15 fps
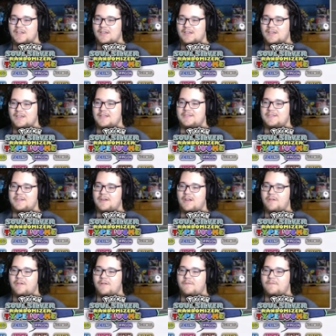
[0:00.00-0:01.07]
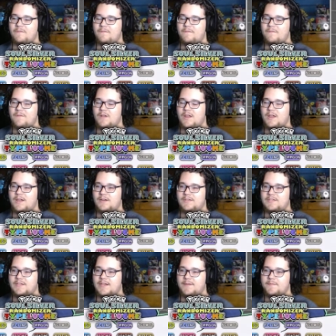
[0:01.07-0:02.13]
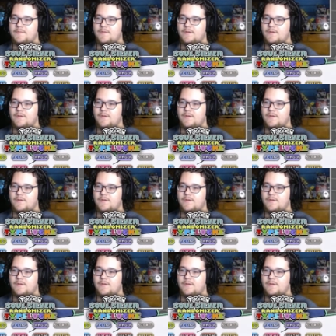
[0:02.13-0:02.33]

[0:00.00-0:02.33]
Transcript: That's another flying type, though.